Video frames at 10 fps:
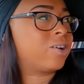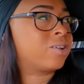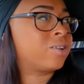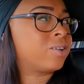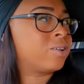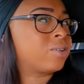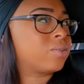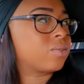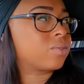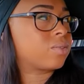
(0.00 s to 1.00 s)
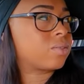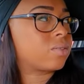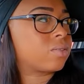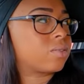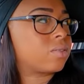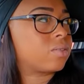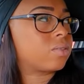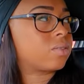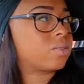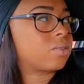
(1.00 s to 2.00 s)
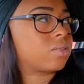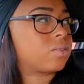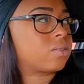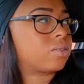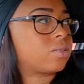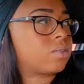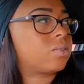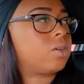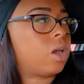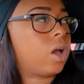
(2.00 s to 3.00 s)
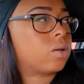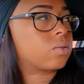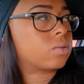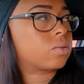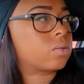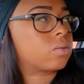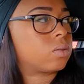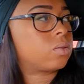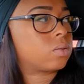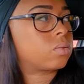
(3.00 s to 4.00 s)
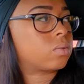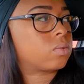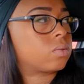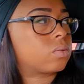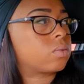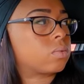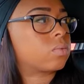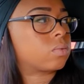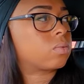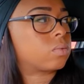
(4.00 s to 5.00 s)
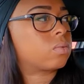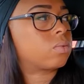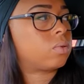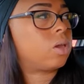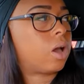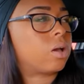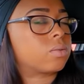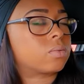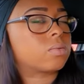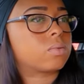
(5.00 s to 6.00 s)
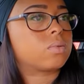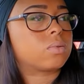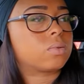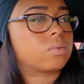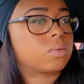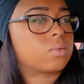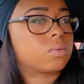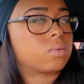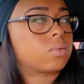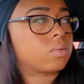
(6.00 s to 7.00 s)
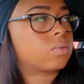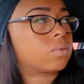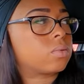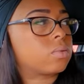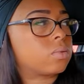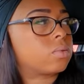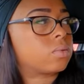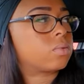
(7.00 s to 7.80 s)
(not speaking)